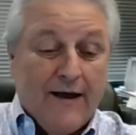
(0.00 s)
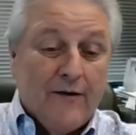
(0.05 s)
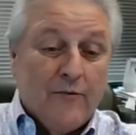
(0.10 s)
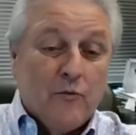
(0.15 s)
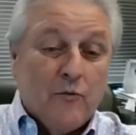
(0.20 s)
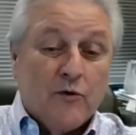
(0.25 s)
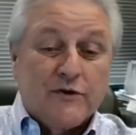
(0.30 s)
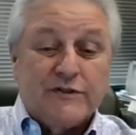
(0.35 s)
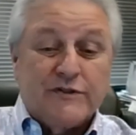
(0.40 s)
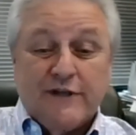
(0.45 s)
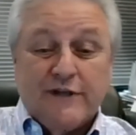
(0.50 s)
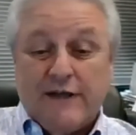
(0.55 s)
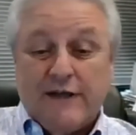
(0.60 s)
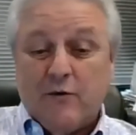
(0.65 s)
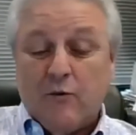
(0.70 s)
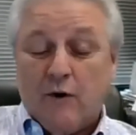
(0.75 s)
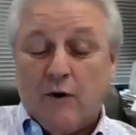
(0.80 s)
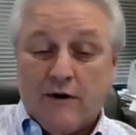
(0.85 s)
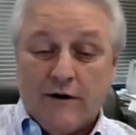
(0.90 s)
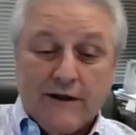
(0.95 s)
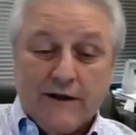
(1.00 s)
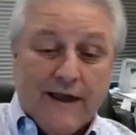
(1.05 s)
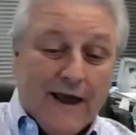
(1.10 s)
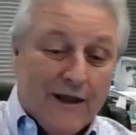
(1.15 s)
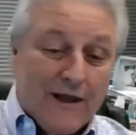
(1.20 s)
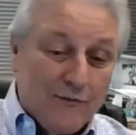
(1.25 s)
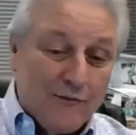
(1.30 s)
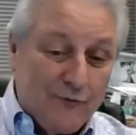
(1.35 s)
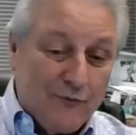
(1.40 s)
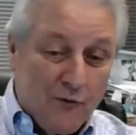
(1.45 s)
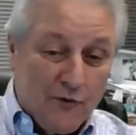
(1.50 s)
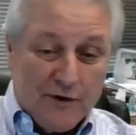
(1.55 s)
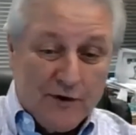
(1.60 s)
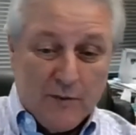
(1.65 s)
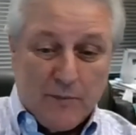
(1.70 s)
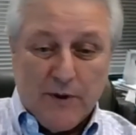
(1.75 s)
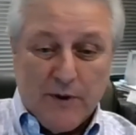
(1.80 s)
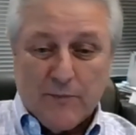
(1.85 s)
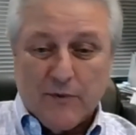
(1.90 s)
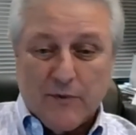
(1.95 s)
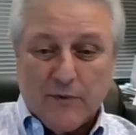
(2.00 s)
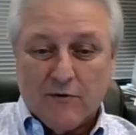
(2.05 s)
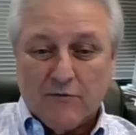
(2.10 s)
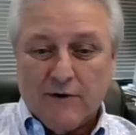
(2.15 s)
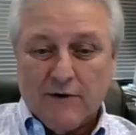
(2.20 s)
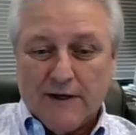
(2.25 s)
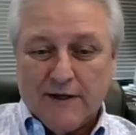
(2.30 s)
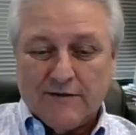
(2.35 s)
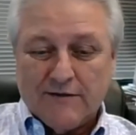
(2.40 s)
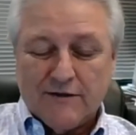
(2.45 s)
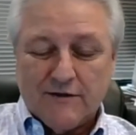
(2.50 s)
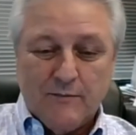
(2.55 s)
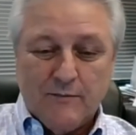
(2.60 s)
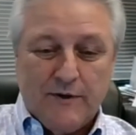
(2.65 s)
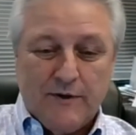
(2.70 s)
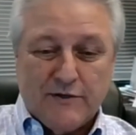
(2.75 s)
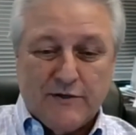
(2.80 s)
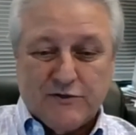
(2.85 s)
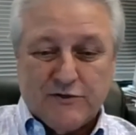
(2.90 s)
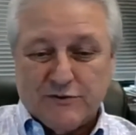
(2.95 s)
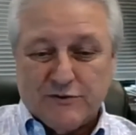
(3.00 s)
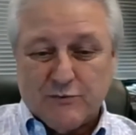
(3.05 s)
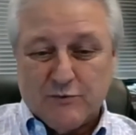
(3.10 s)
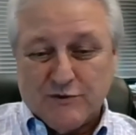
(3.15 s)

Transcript: we're seeing where in California people are running to the beaches.